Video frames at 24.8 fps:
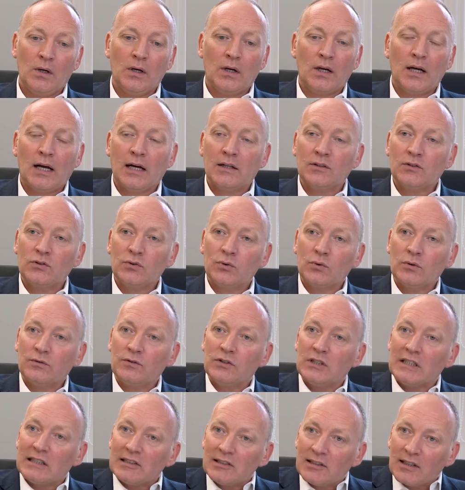can sort
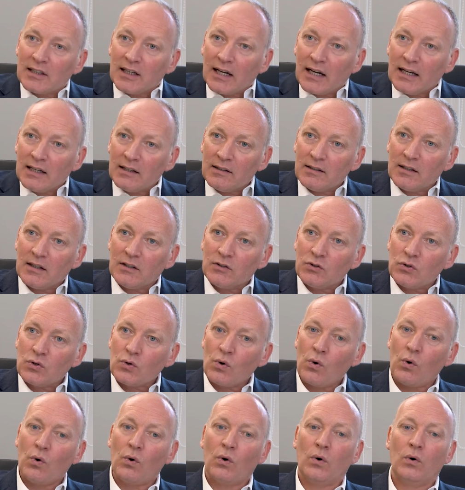of dislocate their
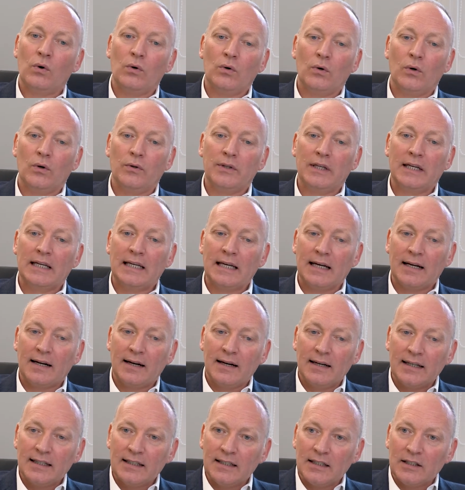jaw or they get
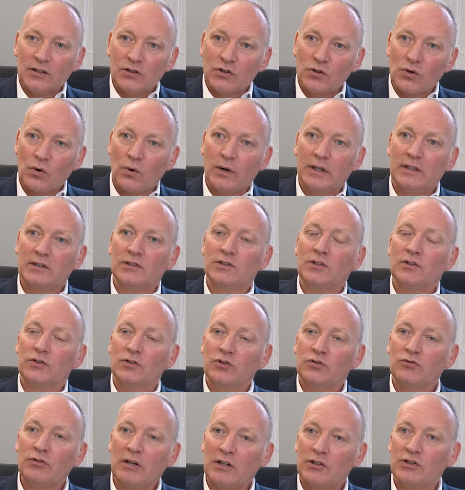clicking joints and
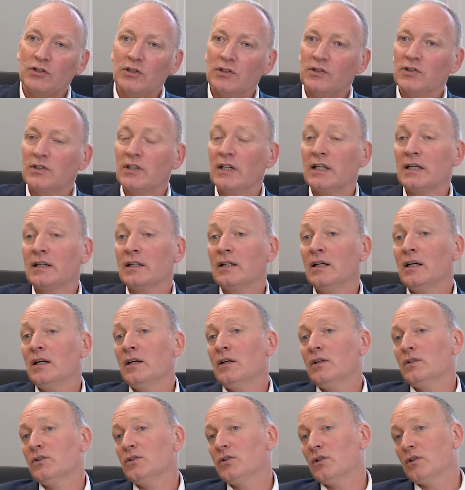stretchy skin
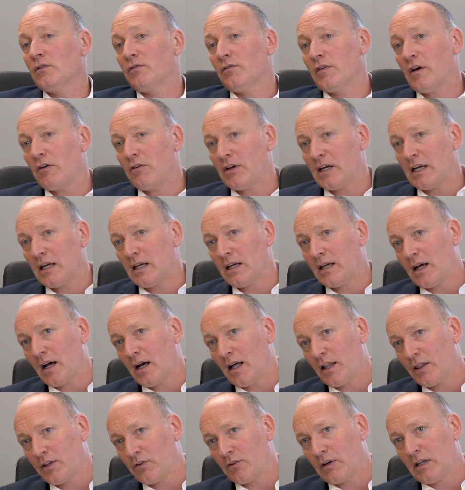to the very
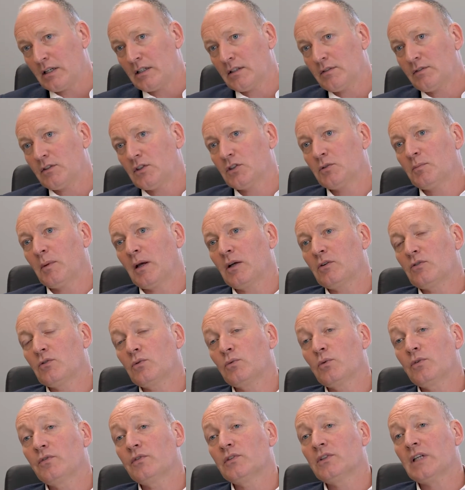other end of the
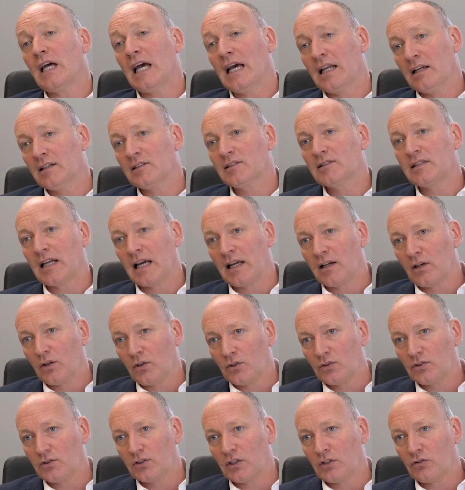spectrum with
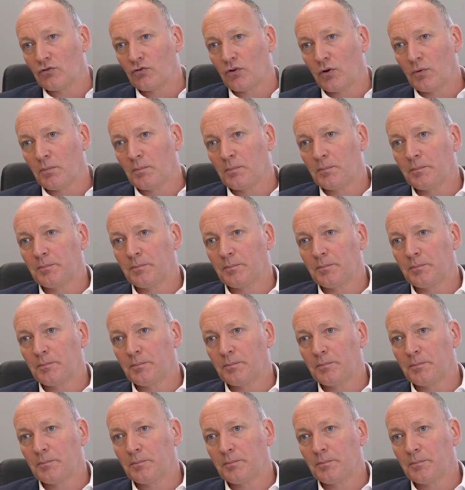Ehlers-Danlos syndrome.